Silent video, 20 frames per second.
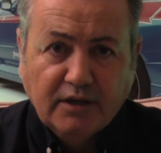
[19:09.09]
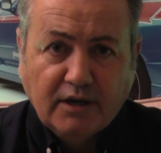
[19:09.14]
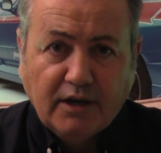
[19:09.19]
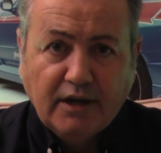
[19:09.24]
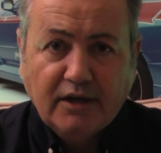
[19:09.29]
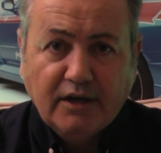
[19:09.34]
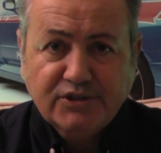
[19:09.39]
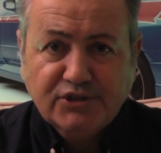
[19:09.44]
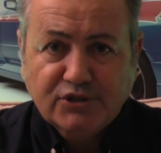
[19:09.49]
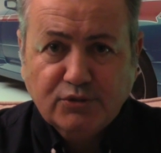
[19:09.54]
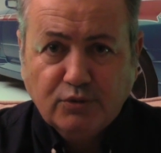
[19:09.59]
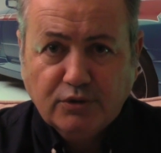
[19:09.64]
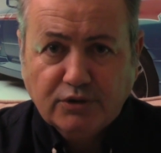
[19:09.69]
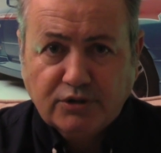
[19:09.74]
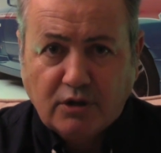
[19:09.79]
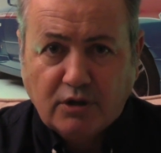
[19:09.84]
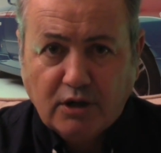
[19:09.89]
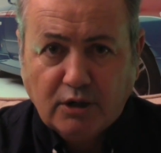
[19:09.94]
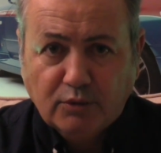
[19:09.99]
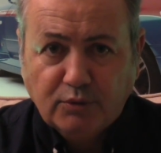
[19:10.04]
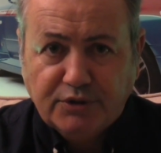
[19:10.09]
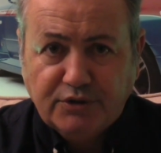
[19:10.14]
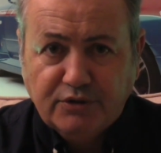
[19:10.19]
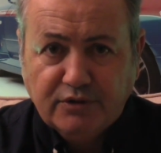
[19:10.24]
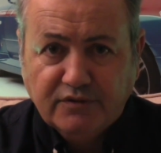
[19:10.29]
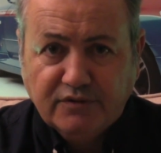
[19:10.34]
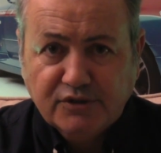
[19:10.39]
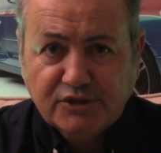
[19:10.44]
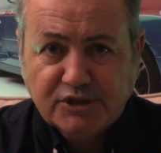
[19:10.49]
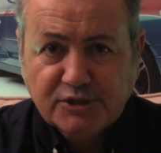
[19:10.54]
I also worked hard with
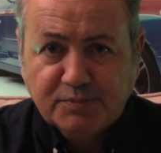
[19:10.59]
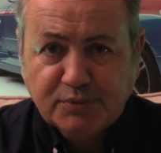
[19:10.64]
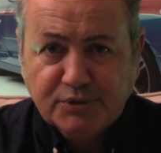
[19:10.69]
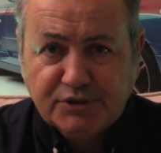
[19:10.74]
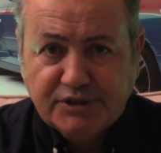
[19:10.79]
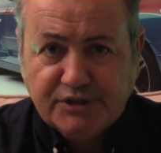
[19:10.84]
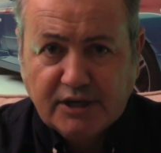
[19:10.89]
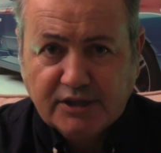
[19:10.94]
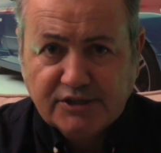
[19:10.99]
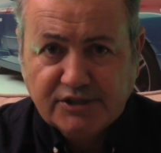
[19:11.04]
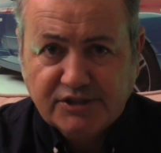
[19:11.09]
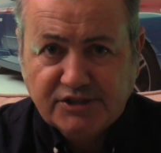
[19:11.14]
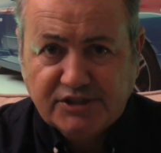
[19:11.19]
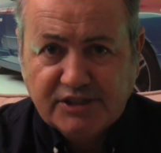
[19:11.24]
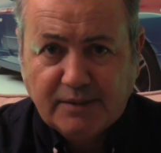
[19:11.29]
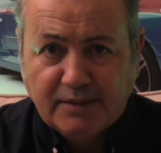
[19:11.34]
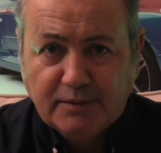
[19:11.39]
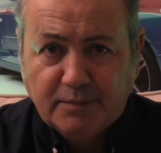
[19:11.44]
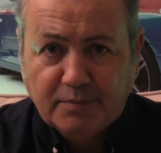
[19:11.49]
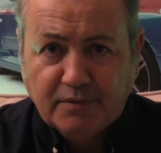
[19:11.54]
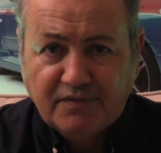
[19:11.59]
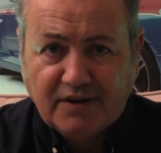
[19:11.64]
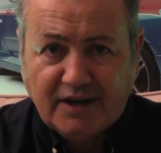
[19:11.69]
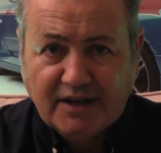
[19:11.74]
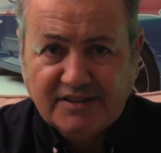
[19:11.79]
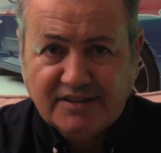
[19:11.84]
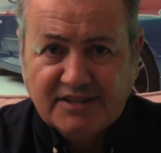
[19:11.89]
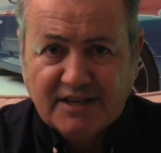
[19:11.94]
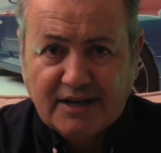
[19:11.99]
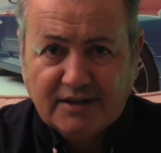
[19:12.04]
Universal's production team to
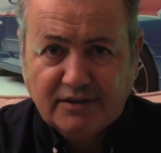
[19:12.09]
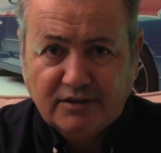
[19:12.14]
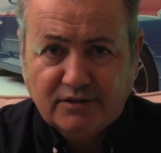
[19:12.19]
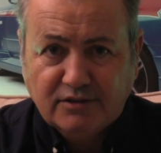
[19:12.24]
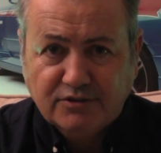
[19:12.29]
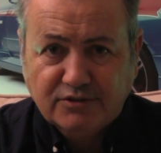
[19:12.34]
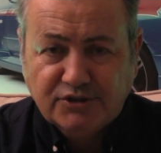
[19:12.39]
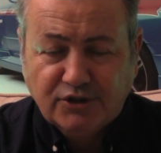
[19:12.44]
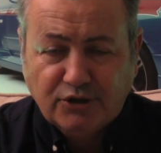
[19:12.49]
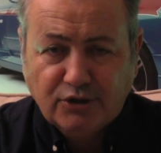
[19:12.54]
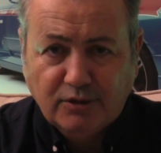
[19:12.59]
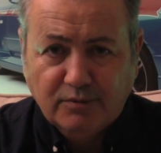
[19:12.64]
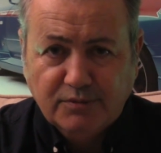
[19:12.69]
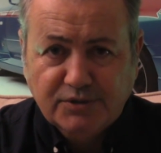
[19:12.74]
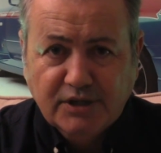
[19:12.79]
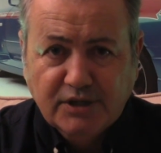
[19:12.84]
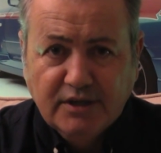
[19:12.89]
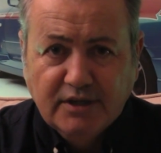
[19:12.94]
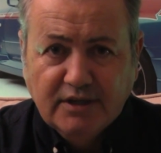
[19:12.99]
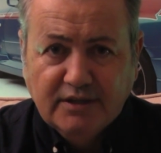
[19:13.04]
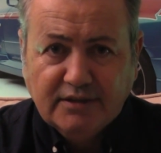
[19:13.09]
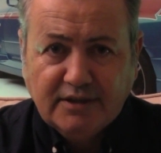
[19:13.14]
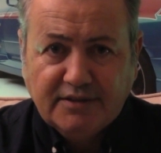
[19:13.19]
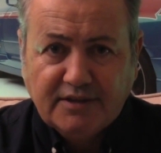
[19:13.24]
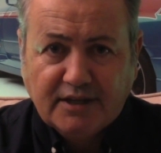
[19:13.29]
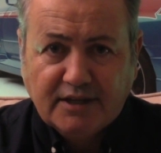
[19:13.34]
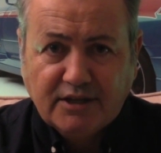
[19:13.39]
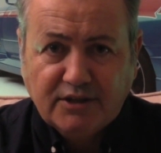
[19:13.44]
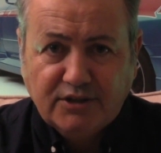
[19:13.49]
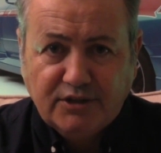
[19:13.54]
provide technical terms that
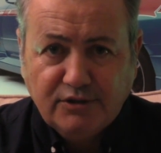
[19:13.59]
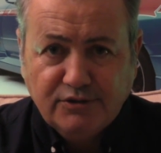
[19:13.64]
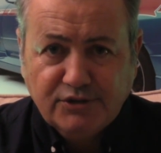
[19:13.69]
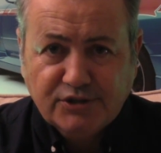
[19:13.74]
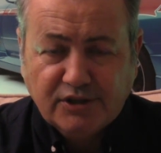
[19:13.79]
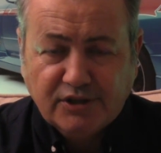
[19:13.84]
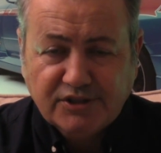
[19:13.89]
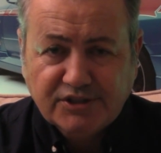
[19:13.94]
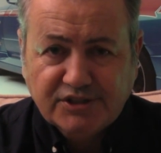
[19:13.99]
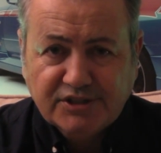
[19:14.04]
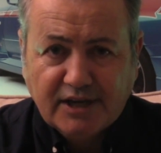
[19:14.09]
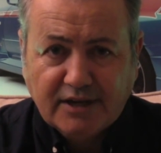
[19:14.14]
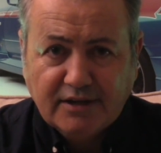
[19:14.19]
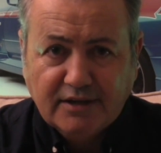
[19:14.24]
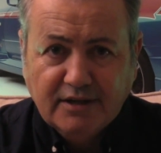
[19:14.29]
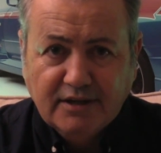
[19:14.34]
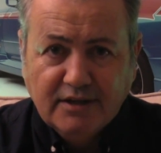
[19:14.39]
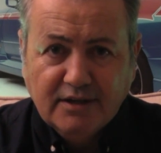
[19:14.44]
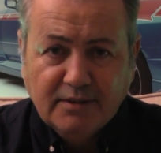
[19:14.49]
they could use on set.